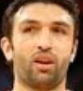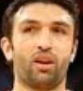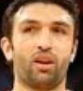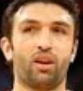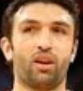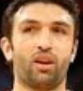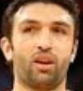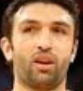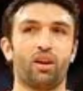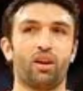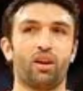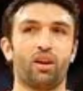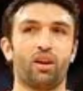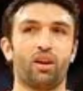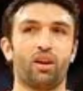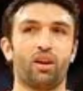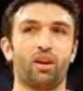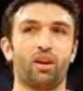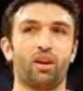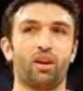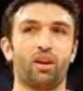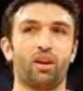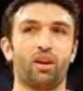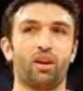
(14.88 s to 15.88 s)

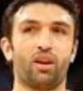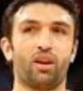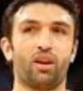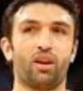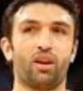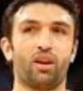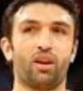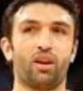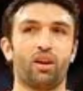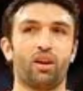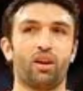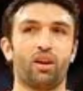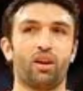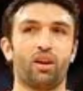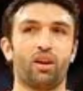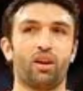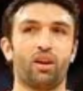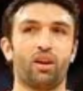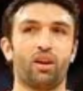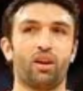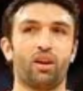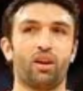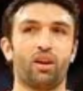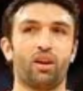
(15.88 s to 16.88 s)

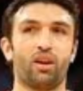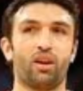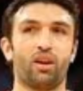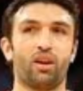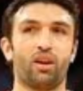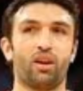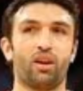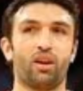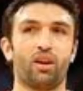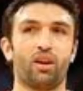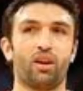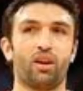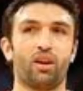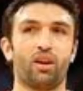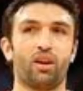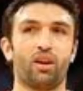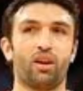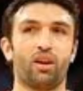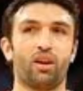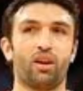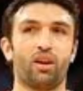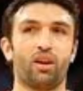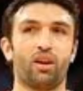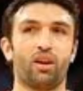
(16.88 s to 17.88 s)

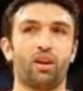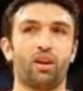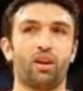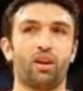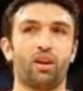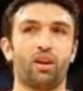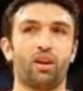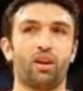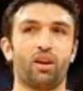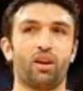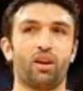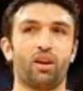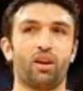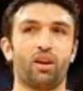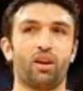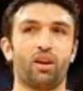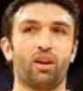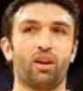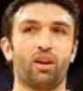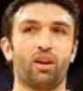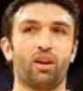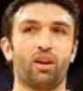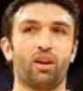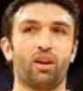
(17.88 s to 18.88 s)

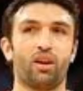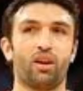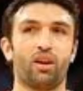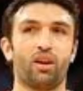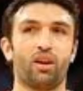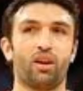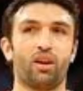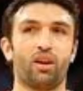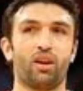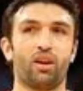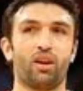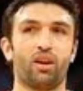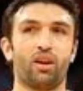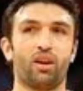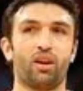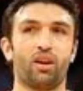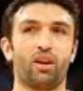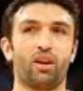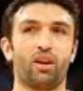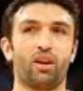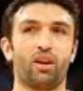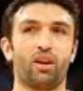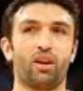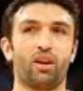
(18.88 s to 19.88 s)

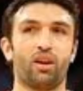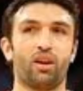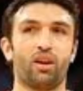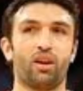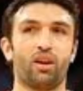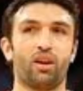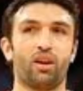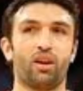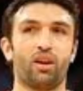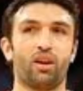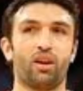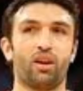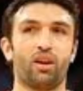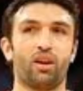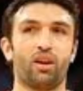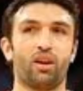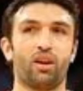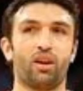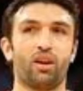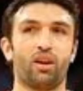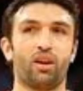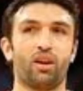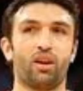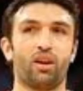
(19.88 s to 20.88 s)

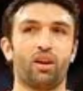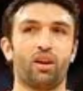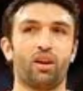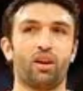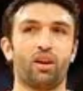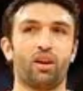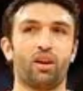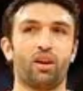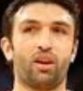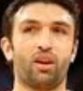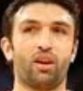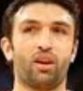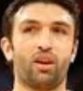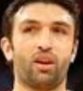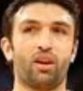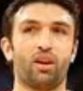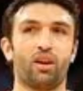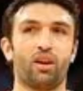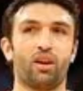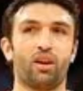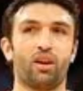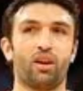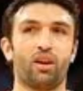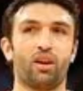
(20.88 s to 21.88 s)

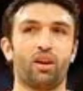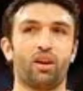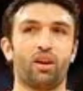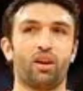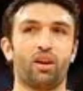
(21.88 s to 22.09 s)
The face doesn't move, so there is nothing to read.